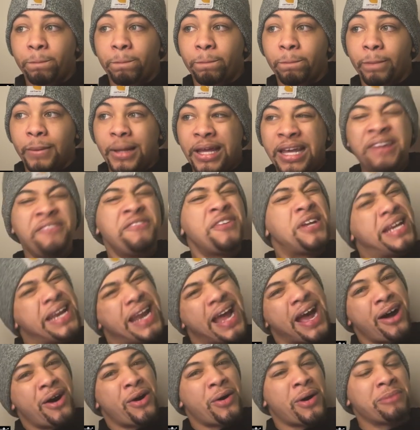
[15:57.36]
even
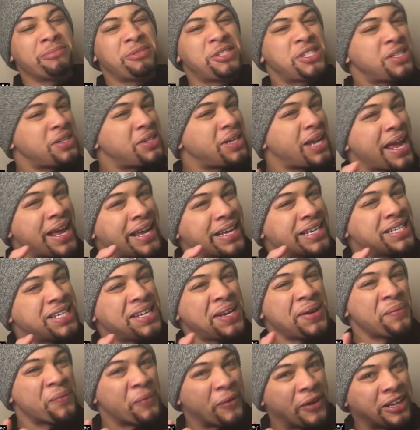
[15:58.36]
now, I'm still like, is he
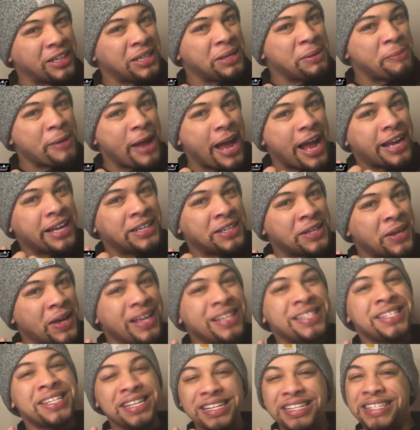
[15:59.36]
really back? And
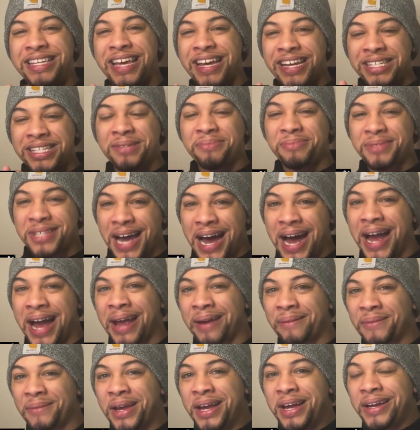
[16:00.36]
it's going to take some
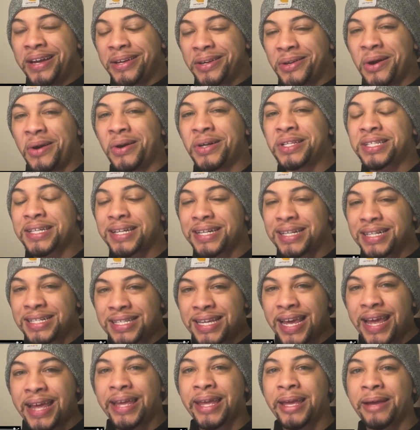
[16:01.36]
time. You know, it's going to
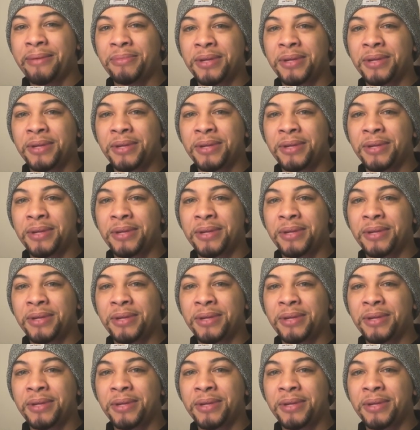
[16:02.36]
take him